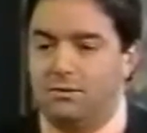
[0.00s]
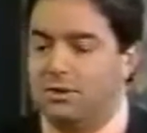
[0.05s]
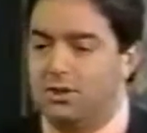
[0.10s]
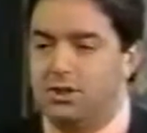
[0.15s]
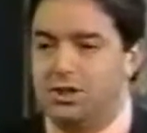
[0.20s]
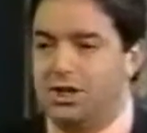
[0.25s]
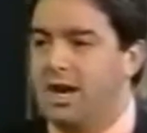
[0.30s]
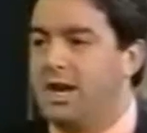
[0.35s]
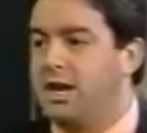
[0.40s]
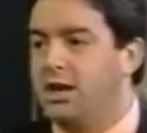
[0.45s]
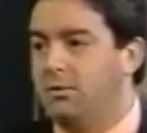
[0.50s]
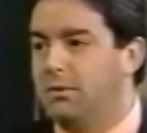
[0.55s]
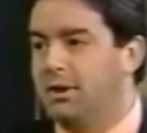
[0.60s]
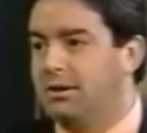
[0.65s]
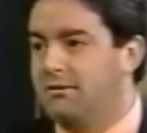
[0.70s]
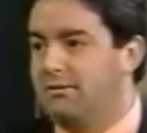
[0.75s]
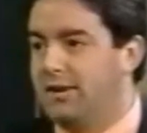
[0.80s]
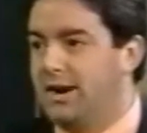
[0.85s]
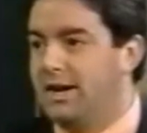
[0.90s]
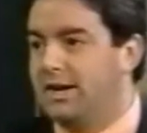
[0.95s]

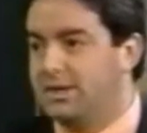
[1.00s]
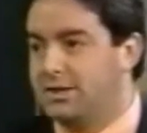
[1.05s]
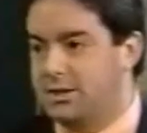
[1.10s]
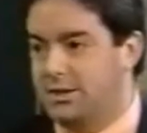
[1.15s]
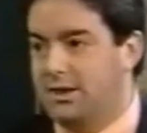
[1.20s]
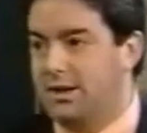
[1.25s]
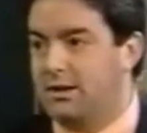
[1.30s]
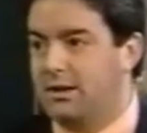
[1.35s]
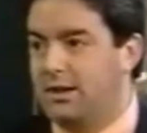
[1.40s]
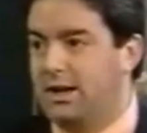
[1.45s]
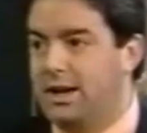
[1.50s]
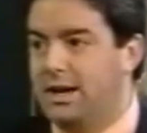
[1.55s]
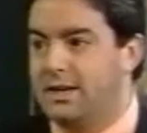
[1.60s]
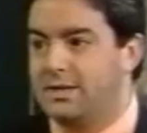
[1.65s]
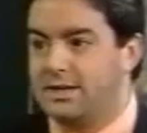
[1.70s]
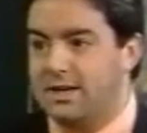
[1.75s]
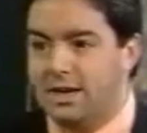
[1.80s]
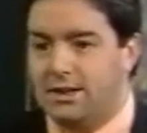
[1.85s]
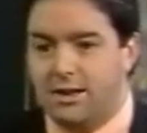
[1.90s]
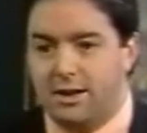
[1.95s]
genuine advice to their
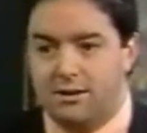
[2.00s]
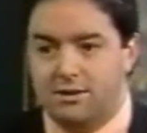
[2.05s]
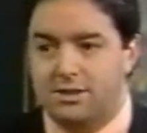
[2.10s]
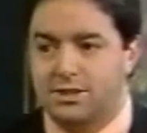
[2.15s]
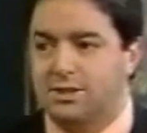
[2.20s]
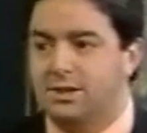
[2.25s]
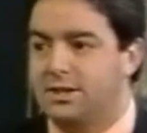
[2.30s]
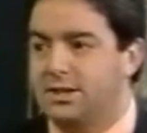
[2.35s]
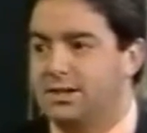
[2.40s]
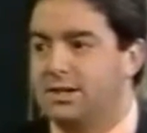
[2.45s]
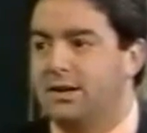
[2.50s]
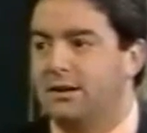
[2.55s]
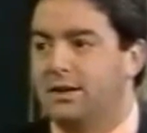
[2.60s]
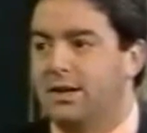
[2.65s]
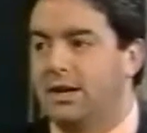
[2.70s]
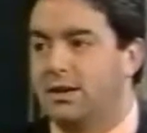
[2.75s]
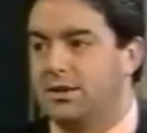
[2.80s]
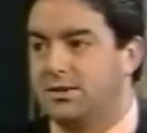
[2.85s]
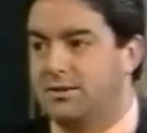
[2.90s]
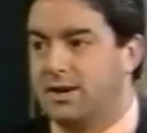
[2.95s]
clients, and they're
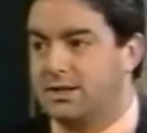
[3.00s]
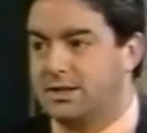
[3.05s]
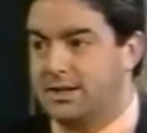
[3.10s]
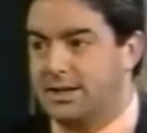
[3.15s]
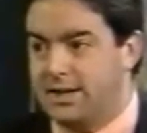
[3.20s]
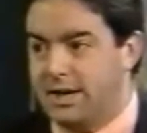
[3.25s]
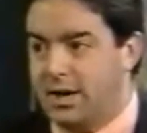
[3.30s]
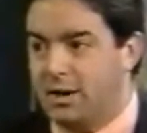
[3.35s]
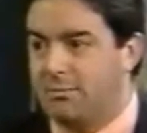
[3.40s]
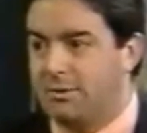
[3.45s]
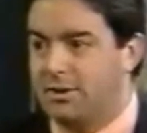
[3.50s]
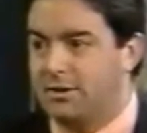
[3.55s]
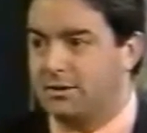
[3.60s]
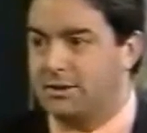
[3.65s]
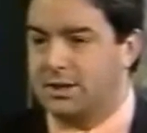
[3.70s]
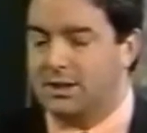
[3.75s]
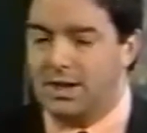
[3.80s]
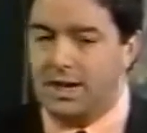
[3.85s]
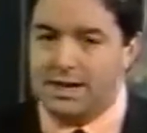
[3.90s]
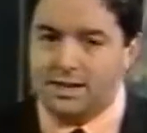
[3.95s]
sincerely interested in helping
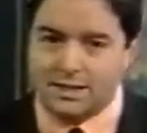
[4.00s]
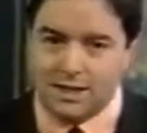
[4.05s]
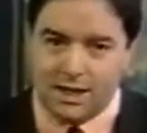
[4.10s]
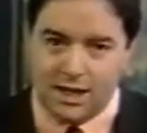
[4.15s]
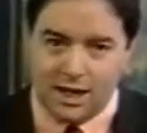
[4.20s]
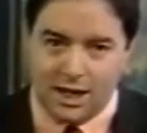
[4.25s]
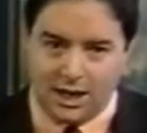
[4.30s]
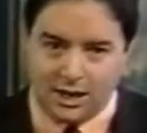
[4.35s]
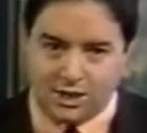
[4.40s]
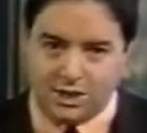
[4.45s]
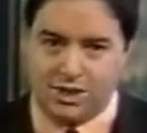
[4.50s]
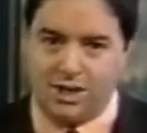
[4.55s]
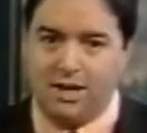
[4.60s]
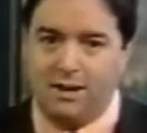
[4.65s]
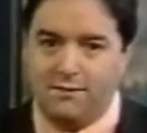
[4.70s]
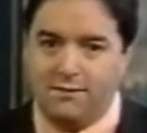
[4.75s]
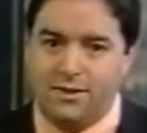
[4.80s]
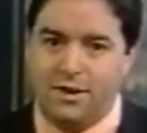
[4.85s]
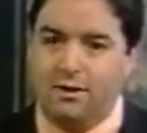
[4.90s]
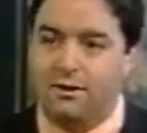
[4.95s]
those clients
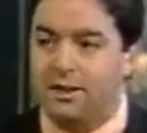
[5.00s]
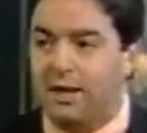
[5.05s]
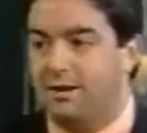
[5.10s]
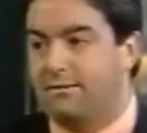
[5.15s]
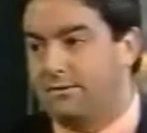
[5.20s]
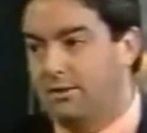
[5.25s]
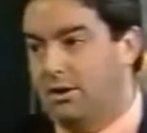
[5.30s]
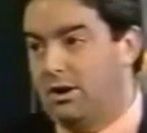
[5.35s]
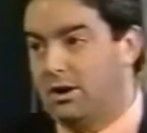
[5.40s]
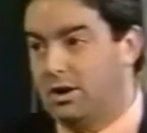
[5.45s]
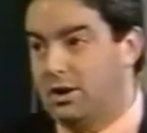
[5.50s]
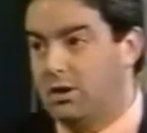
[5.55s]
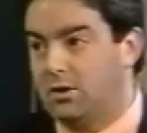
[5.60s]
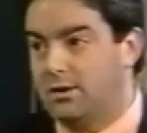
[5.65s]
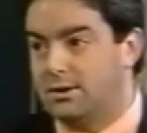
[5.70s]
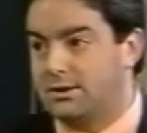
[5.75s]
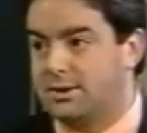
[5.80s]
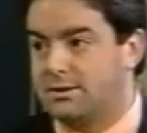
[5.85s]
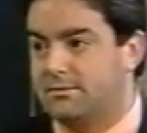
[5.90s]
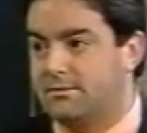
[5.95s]
achieve their lifelong
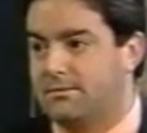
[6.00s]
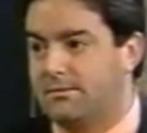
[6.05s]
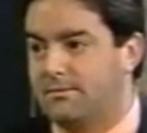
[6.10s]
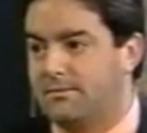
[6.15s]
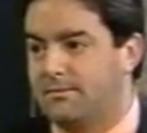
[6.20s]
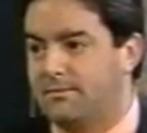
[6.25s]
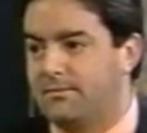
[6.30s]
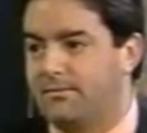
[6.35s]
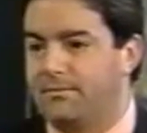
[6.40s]
goals. All right, another